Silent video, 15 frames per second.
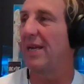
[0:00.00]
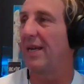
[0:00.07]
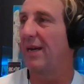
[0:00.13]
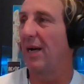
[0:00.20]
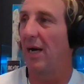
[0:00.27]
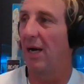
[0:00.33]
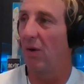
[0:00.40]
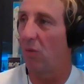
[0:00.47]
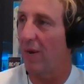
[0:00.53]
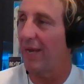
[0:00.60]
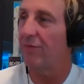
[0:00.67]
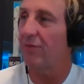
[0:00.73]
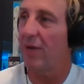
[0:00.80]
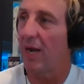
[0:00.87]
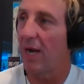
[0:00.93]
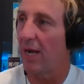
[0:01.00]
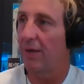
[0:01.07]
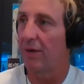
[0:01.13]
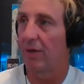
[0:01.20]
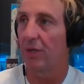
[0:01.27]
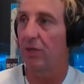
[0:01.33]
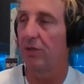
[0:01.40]
uh, waveguide or
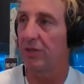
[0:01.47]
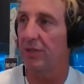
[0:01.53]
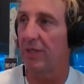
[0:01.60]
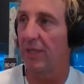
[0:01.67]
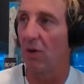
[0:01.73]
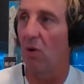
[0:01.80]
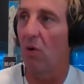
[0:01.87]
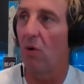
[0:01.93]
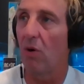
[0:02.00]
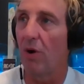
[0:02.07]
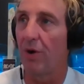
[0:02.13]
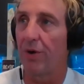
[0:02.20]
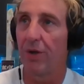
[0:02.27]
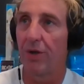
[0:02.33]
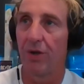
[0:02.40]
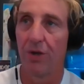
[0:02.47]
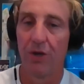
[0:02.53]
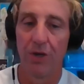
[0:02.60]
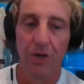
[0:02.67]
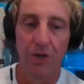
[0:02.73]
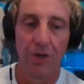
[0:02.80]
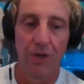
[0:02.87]
acoustic horn,
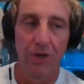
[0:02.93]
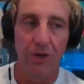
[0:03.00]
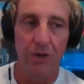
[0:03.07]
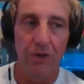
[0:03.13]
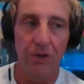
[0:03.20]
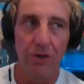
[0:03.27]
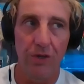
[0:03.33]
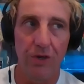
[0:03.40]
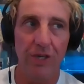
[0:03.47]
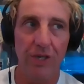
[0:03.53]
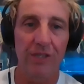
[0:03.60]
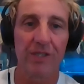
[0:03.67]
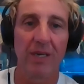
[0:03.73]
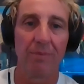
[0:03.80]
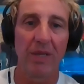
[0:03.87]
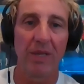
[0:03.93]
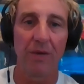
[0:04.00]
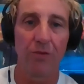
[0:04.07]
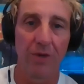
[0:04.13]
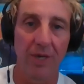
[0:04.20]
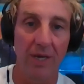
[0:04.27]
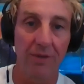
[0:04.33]
you don't get something
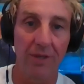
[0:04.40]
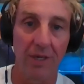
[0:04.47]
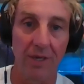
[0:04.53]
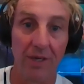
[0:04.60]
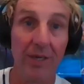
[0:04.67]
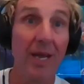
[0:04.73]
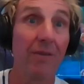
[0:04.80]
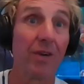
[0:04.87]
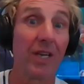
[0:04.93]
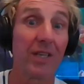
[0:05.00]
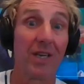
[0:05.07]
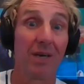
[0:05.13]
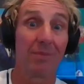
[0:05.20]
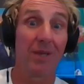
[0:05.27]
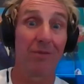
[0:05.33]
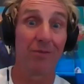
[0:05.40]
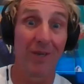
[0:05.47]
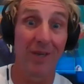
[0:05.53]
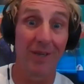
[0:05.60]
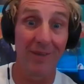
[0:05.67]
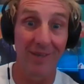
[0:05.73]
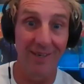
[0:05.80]
for nothing. You never get something for
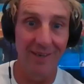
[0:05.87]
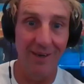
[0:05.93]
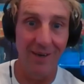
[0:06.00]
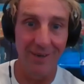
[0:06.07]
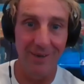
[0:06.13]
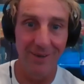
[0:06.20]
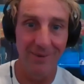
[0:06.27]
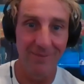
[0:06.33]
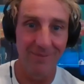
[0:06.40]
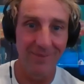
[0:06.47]
nothing in audio.